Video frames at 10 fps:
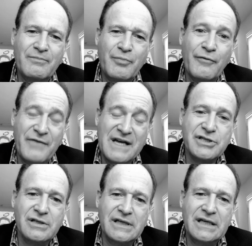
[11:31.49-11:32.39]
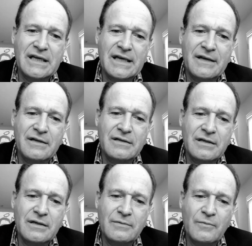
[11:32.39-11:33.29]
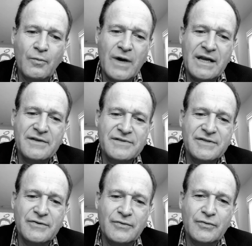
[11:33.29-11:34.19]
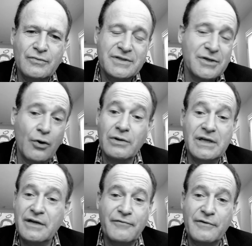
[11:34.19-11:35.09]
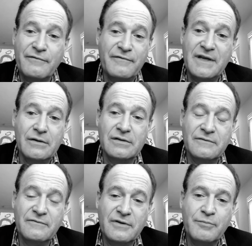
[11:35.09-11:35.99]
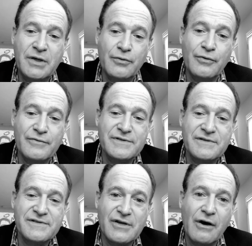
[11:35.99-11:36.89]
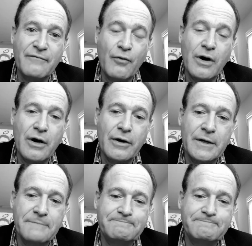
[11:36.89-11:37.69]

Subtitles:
professionally and went into a totally different field, computers and software,